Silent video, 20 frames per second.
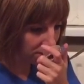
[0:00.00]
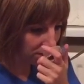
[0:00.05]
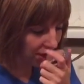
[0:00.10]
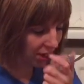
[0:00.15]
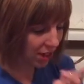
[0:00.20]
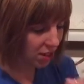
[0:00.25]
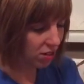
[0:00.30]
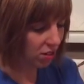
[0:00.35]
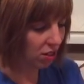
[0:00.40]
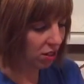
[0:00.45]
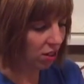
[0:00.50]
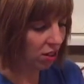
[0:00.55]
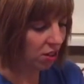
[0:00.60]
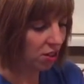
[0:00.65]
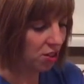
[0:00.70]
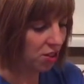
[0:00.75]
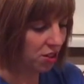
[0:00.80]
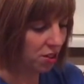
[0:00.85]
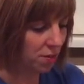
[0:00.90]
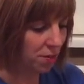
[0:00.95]
That's got a
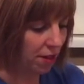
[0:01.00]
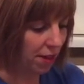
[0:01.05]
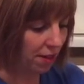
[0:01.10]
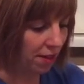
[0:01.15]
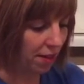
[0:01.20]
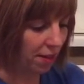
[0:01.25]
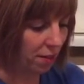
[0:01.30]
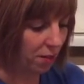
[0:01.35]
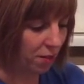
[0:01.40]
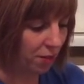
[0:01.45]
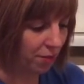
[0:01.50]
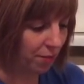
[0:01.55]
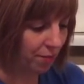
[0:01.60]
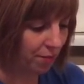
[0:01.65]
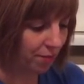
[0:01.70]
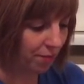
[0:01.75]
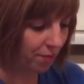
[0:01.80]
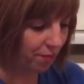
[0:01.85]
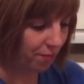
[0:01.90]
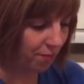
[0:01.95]
lush smell, that one.
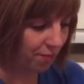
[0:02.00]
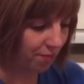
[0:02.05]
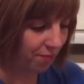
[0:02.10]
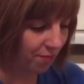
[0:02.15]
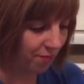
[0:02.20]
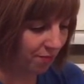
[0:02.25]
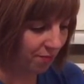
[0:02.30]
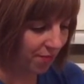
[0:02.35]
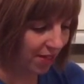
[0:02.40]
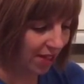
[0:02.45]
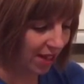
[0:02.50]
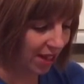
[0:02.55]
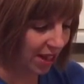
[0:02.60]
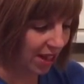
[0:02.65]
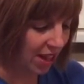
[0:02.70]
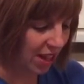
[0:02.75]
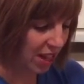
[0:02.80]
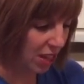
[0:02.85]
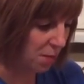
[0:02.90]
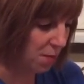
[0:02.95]

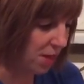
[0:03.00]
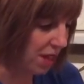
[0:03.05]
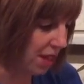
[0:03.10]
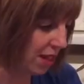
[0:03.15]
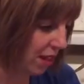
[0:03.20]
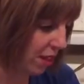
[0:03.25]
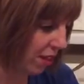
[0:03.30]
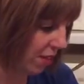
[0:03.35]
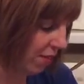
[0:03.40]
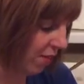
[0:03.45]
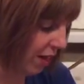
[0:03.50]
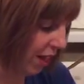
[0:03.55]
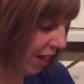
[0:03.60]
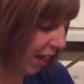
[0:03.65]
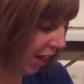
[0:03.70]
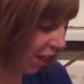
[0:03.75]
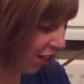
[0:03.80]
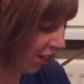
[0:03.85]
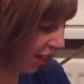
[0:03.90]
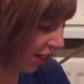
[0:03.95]
Some of these you could feel
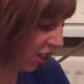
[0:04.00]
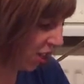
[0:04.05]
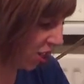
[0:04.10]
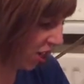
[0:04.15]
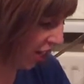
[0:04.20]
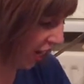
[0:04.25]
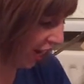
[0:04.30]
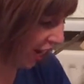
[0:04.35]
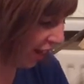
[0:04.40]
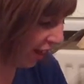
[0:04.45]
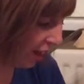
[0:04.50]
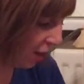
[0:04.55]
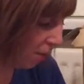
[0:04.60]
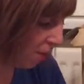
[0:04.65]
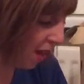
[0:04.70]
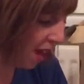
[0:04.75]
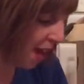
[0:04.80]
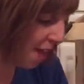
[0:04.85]
like you could actually eat them.